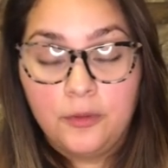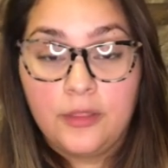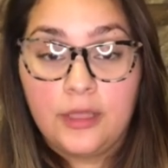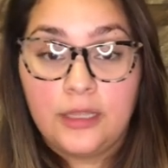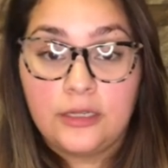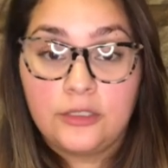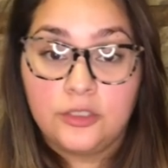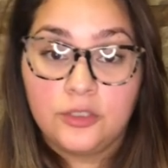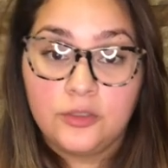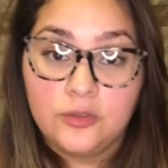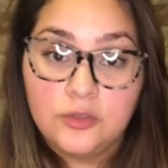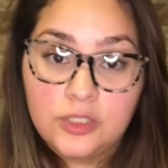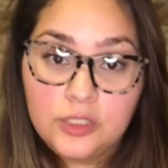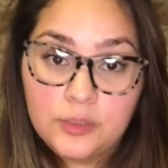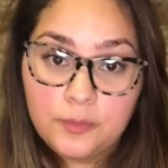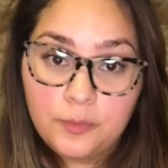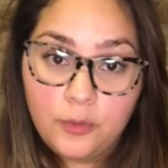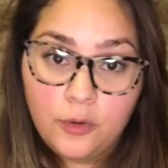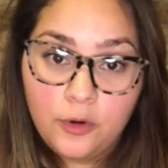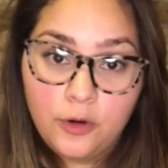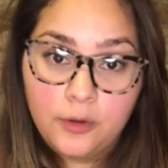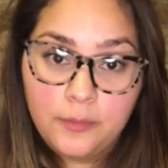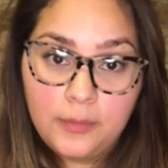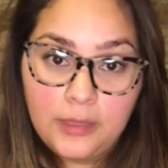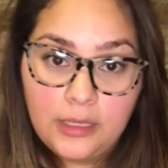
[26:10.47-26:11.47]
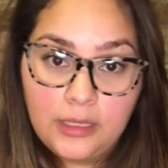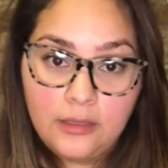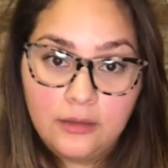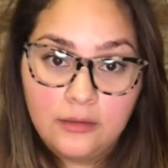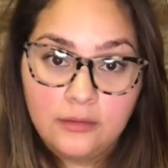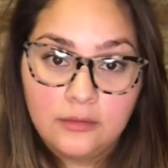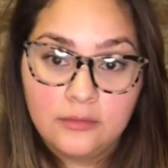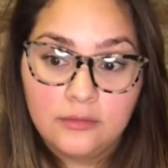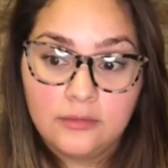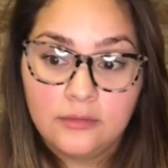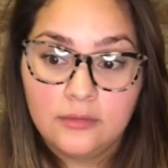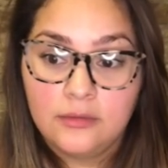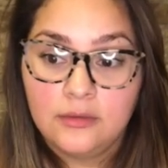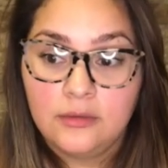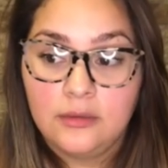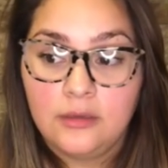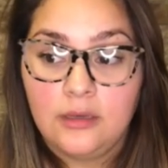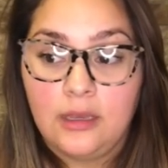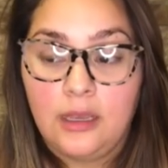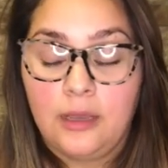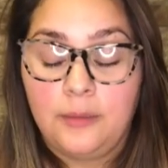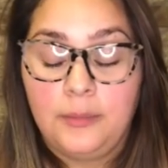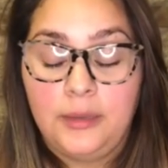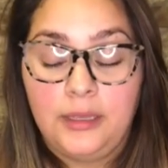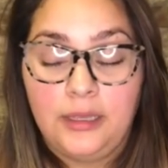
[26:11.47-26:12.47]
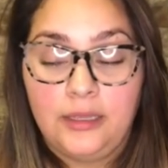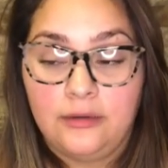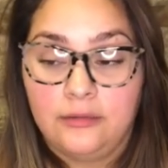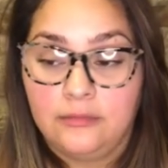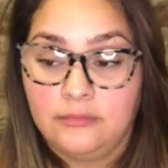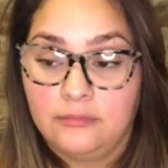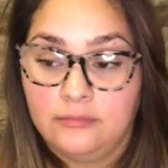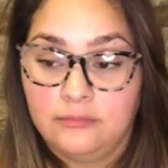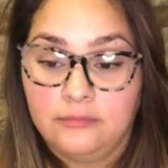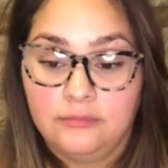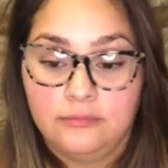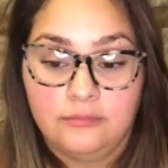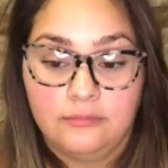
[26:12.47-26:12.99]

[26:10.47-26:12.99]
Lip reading: that do support me, I mean,